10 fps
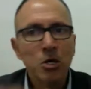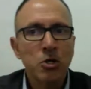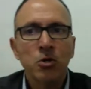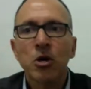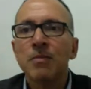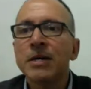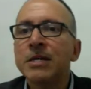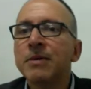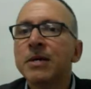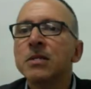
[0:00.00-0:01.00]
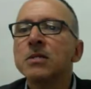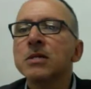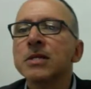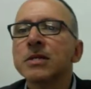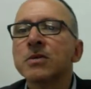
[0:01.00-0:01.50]
You got my
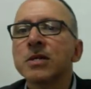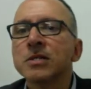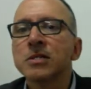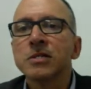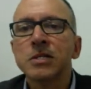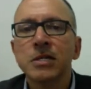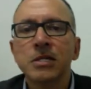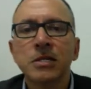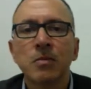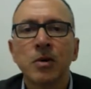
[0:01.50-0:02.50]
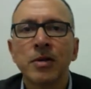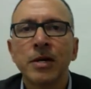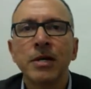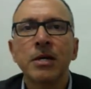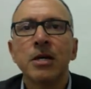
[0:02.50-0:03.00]
email. I think you can still see it somewhere there,